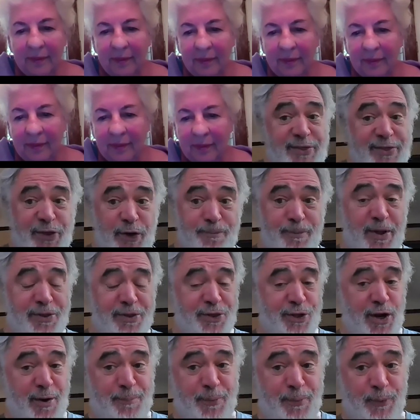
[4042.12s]
they got their
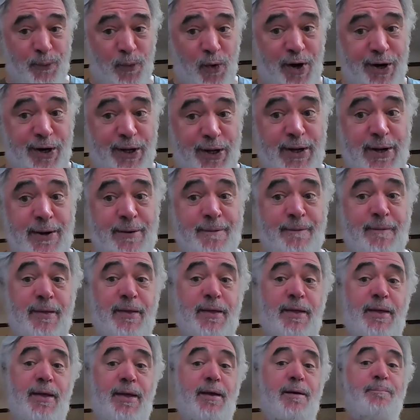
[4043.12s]
method up and running
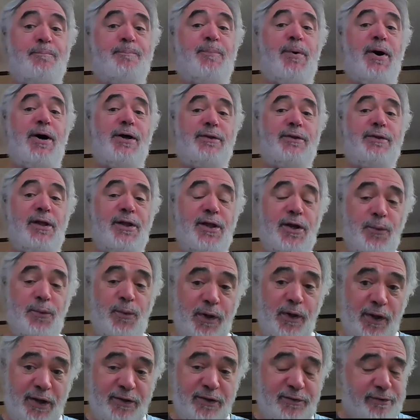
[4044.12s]
but then they
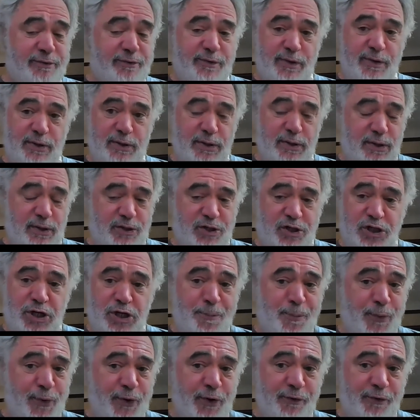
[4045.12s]
realized it's
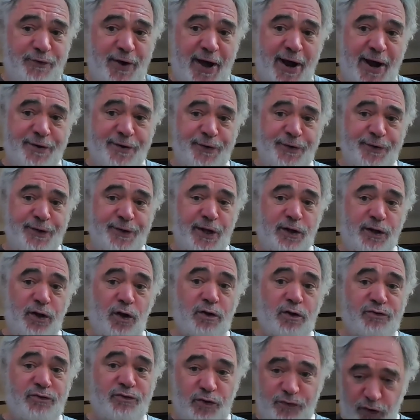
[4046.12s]
cheaper in a factory and they
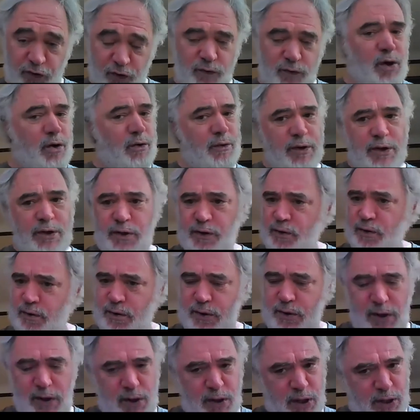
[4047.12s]
closed so so no
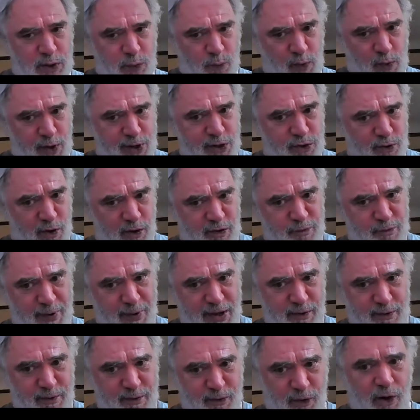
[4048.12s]
what he talked
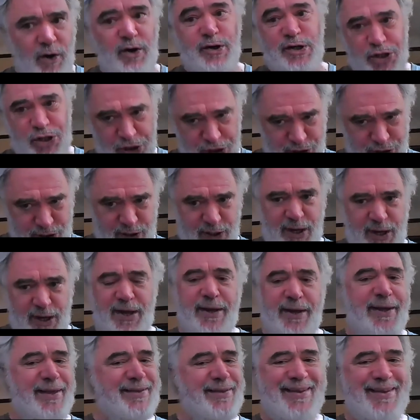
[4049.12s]
about or she
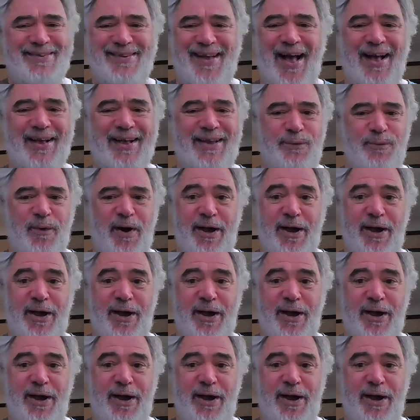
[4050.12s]
is exactly mm-hmm.